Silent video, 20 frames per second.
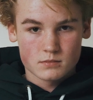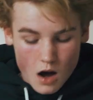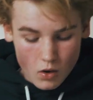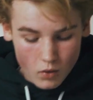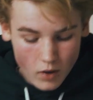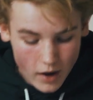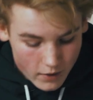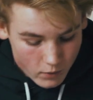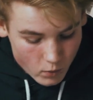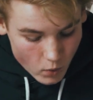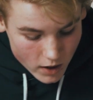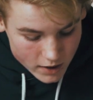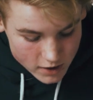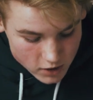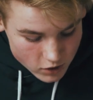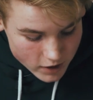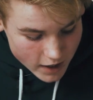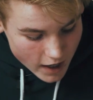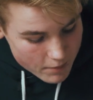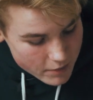Alright, where
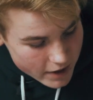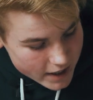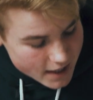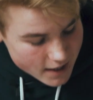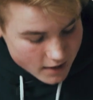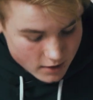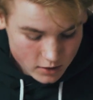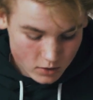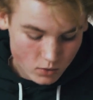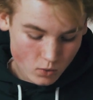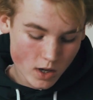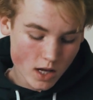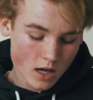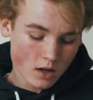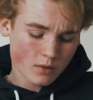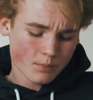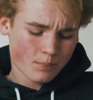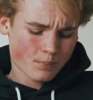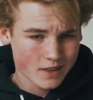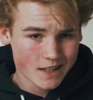should I begin?
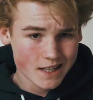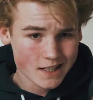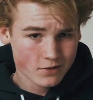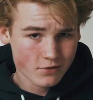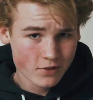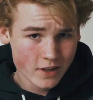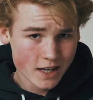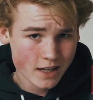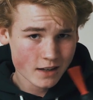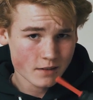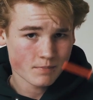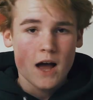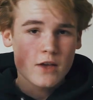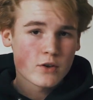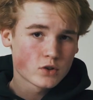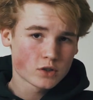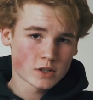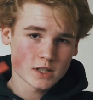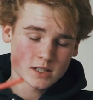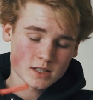Well, this thing, I
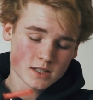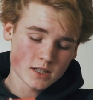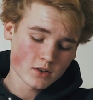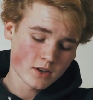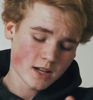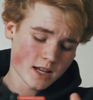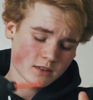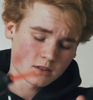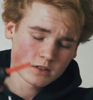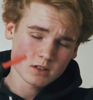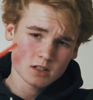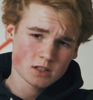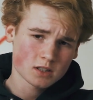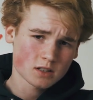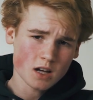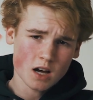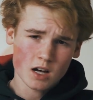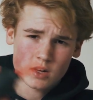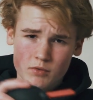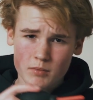use this to get
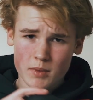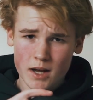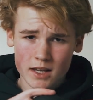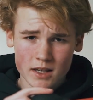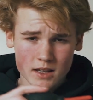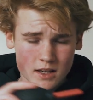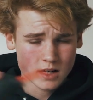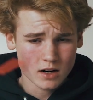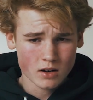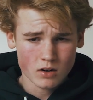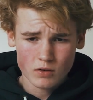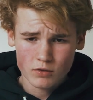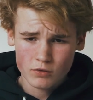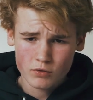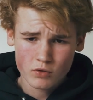dust out of my gear or